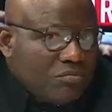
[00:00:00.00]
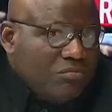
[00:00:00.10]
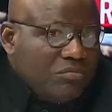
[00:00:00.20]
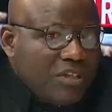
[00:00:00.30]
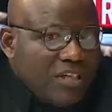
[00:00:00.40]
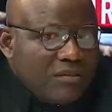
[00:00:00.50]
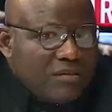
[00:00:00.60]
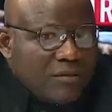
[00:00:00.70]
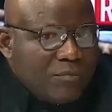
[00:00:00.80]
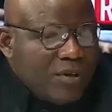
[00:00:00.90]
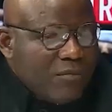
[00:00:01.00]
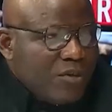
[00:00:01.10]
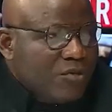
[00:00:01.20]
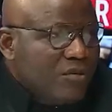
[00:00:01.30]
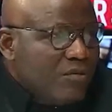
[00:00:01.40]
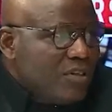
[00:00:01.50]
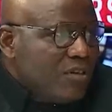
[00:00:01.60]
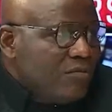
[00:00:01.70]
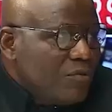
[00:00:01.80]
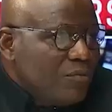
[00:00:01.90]
it's a mix of
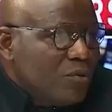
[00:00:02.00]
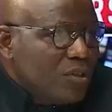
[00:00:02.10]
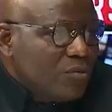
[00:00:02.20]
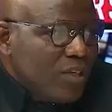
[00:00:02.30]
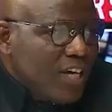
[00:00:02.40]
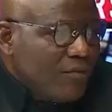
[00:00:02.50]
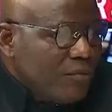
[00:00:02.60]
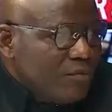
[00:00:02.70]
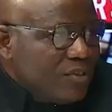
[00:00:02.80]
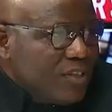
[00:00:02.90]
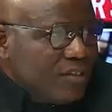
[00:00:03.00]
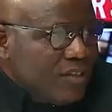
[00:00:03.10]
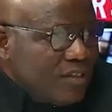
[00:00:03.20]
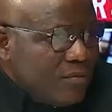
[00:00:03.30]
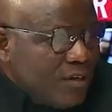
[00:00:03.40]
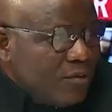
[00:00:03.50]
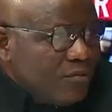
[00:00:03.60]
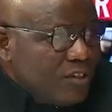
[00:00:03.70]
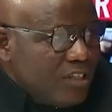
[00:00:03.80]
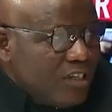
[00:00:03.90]
everything from what we get from Central Bank of
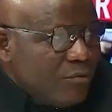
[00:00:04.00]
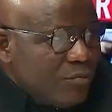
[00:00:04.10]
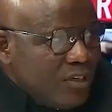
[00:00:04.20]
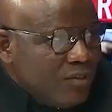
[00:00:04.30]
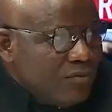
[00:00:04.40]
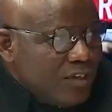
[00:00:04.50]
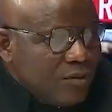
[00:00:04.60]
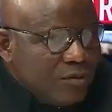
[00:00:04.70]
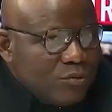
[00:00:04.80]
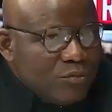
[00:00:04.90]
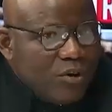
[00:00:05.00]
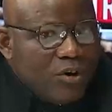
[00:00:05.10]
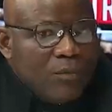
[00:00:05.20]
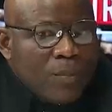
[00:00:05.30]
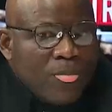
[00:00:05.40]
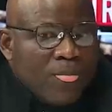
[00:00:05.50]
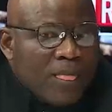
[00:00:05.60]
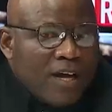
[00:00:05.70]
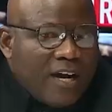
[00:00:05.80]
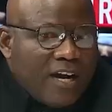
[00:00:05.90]
Nigeria. We believe they can do more.
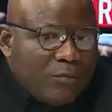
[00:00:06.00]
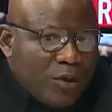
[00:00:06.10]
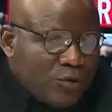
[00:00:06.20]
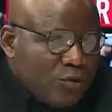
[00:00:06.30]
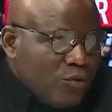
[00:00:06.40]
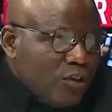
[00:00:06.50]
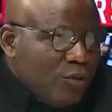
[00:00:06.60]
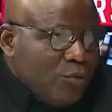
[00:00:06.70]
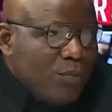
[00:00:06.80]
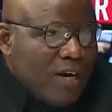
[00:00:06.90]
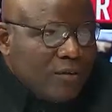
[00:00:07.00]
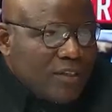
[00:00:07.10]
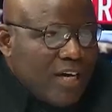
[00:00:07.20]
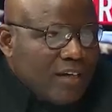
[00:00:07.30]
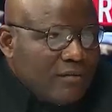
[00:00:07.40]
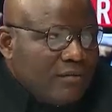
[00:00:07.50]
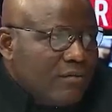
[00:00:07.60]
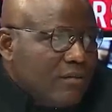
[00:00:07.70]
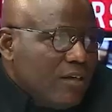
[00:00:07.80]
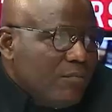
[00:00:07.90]
We also know they do
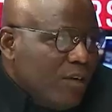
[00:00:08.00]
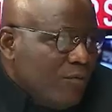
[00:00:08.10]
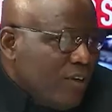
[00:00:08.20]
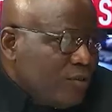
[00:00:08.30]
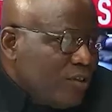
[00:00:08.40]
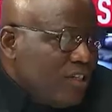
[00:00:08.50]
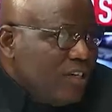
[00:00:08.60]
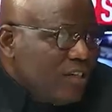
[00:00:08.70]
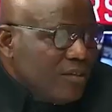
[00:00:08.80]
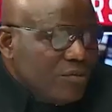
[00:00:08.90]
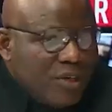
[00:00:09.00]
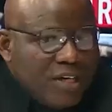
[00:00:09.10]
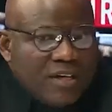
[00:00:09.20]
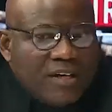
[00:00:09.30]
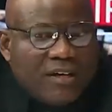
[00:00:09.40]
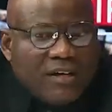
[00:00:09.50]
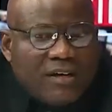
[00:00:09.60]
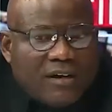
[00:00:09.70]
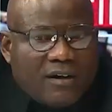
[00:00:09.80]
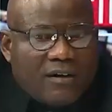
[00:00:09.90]
prioritize manufacturing, as it were,
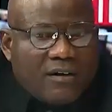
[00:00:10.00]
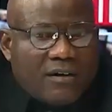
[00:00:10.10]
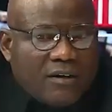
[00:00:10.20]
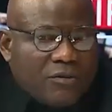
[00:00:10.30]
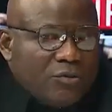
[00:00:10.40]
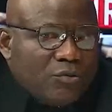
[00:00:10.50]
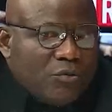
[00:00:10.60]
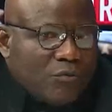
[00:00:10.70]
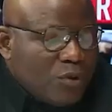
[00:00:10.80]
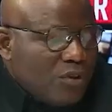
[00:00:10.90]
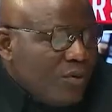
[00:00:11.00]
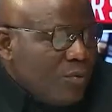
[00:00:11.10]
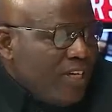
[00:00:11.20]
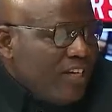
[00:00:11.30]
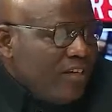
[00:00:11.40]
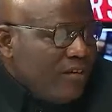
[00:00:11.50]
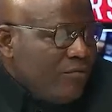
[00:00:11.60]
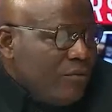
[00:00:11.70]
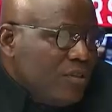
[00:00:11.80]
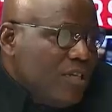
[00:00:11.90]
and also whatever we can get
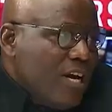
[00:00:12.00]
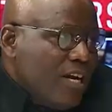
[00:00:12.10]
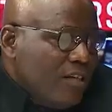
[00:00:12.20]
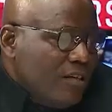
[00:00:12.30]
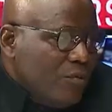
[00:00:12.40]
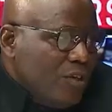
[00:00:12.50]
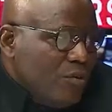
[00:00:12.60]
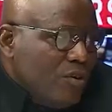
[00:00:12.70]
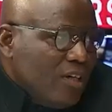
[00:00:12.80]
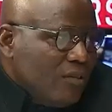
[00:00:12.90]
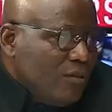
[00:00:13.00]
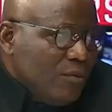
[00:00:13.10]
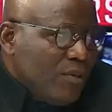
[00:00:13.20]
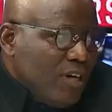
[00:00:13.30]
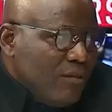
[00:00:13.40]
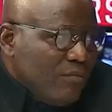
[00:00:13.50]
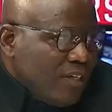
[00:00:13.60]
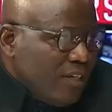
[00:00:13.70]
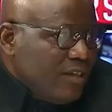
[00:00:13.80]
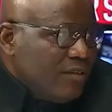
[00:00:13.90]
from the I&E window or the parallel
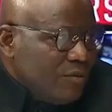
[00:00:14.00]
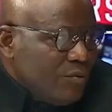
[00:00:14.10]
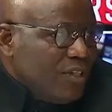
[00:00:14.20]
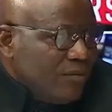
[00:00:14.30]
market, as it were.